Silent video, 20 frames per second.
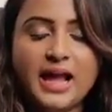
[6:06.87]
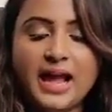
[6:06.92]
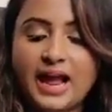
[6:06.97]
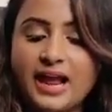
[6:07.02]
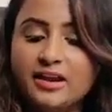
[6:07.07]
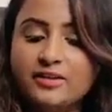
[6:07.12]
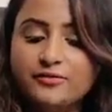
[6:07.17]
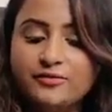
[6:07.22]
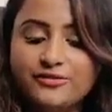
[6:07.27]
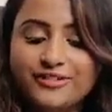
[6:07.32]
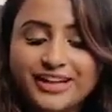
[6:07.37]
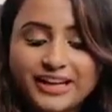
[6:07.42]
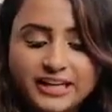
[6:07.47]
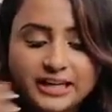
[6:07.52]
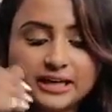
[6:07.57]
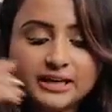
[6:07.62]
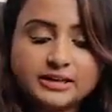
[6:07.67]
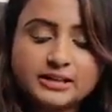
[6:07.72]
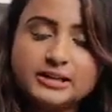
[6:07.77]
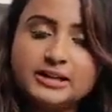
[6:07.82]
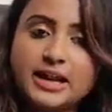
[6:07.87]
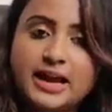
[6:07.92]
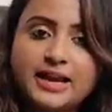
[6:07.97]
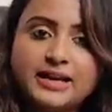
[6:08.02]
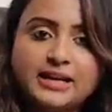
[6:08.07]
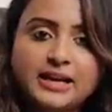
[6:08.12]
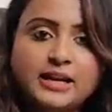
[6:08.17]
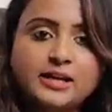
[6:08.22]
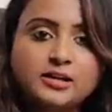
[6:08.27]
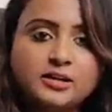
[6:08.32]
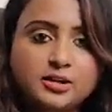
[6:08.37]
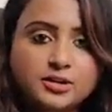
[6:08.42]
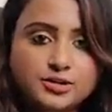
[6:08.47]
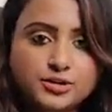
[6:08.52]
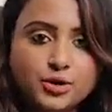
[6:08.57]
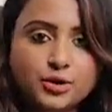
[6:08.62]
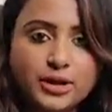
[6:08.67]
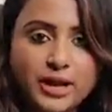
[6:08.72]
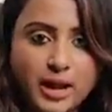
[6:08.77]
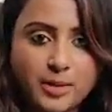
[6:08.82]
and very little light
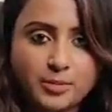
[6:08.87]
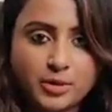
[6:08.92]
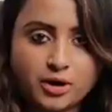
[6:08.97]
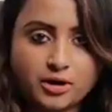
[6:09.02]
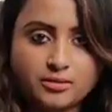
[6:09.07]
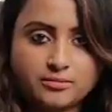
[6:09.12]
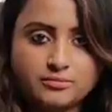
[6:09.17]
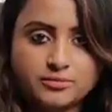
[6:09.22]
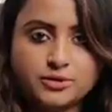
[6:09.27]
enters your camera.